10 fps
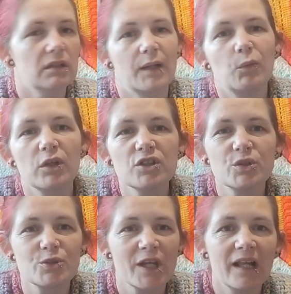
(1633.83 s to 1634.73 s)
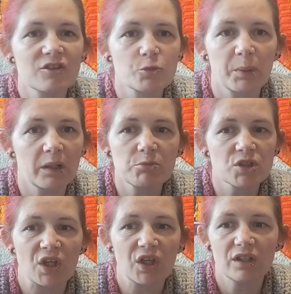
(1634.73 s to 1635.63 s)
I want to do a challenge, but I'm
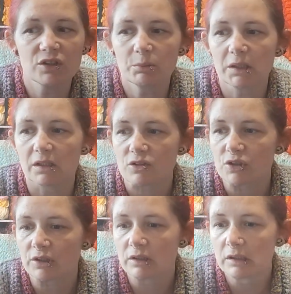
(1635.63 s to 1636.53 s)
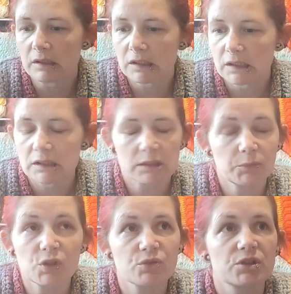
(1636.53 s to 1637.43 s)
just hating too much. So
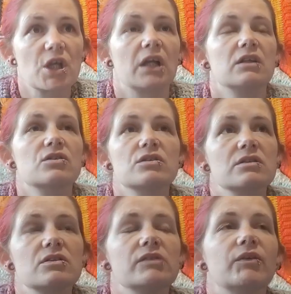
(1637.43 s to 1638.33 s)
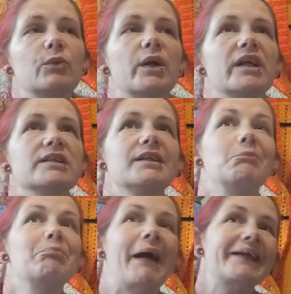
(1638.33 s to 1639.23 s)
I'm not doing a challenge. I don't even know why I said
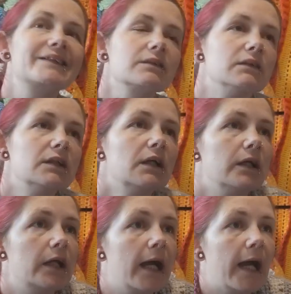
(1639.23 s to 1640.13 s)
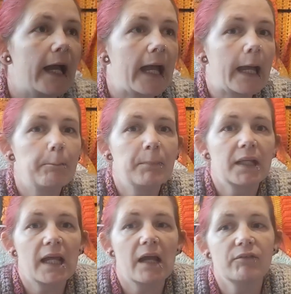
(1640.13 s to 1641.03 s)
I might. I'm
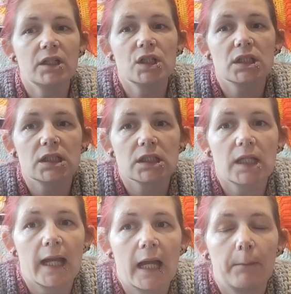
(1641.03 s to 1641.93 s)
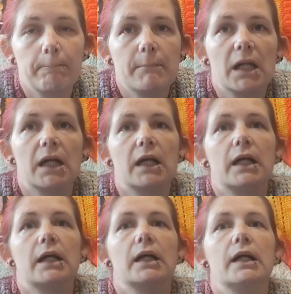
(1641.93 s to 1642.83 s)
going to have a look at
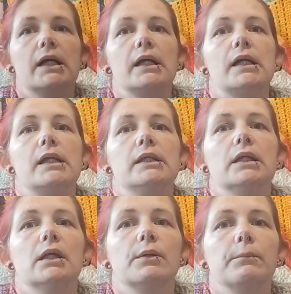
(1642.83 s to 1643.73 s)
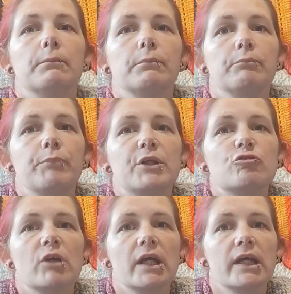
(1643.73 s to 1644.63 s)
my
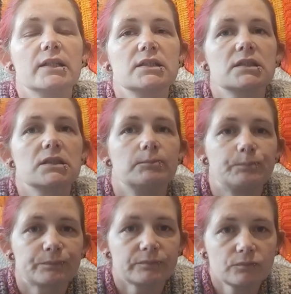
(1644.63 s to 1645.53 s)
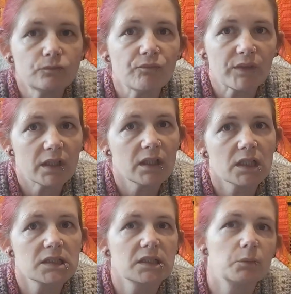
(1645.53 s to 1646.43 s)
Pinterest,
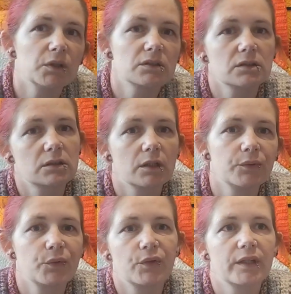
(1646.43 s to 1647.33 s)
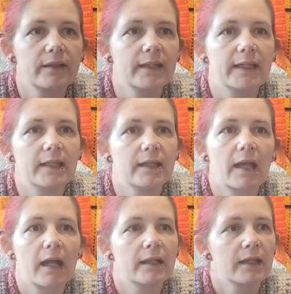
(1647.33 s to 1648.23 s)
see what's going on in
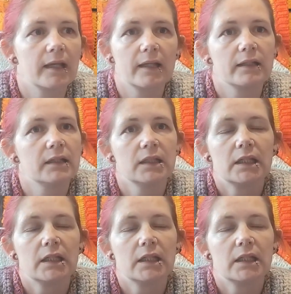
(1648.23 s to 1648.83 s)
there, and then